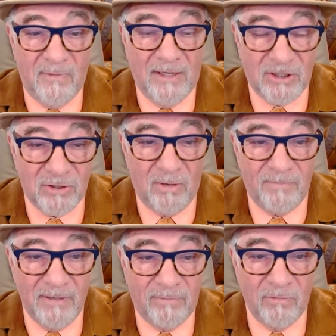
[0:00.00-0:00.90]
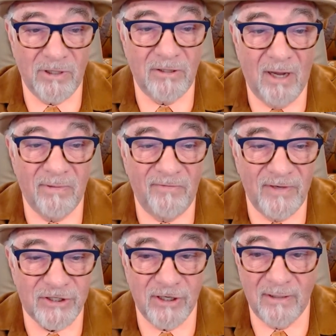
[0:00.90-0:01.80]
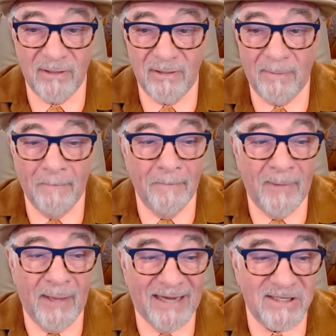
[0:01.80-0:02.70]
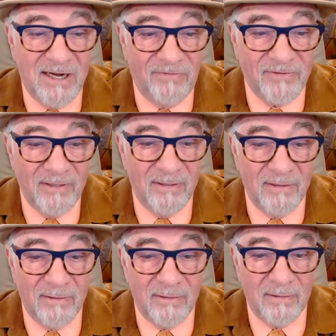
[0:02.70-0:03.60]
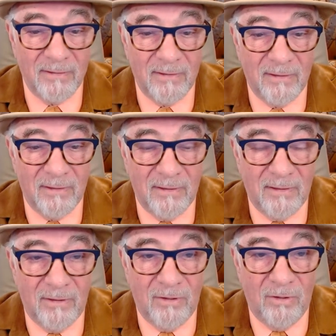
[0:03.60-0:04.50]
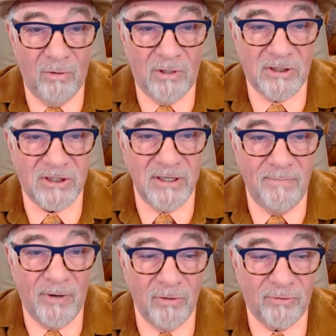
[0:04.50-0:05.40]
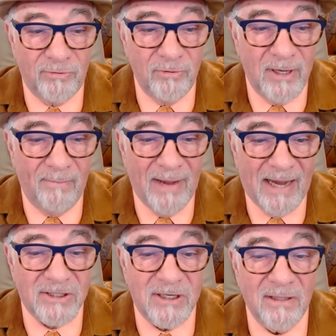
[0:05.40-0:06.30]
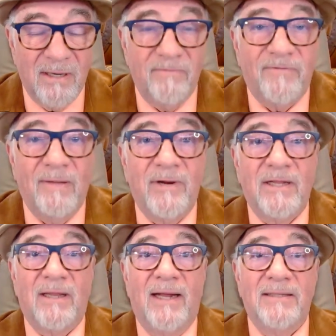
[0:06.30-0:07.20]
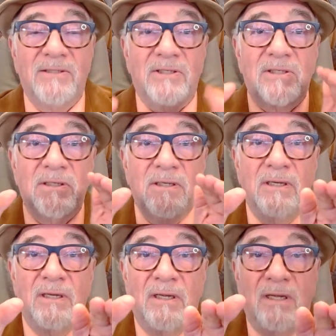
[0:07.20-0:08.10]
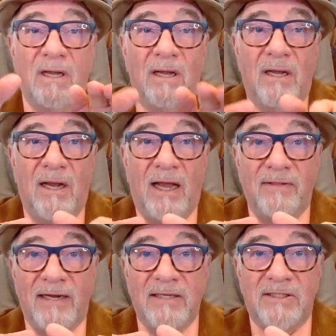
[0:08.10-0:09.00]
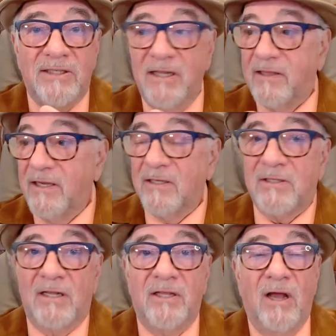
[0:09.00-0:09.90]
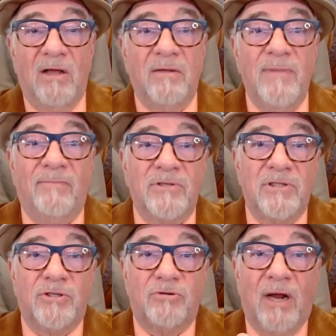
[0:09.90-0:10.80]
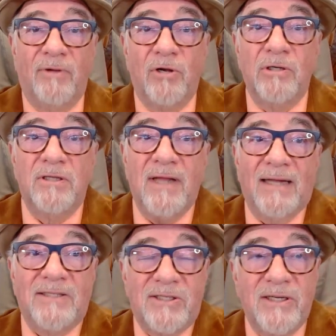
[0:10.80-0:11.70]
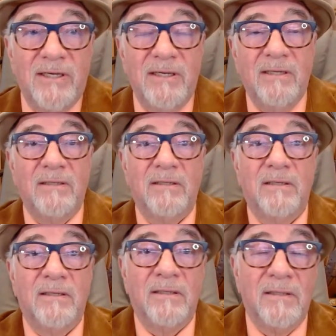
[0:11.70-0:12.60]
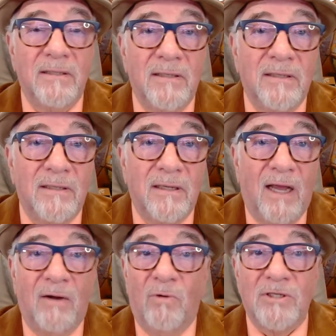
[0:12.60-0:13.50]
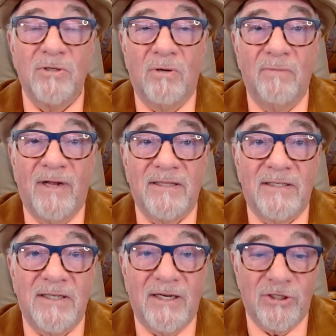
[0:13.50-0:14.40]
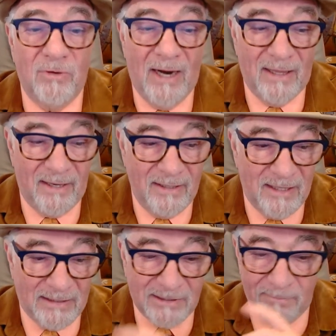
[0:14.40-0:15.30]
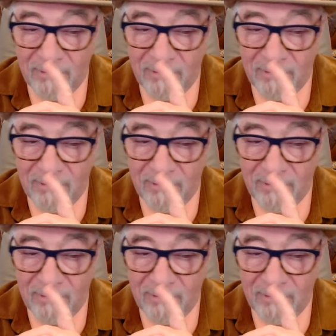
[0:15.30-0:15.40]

They saw people with a double vision as gifted who could see both through their masculine and feminine lens. And they could see things that the other members of the tribe could not see and it wasn't all about their sexuality. That's the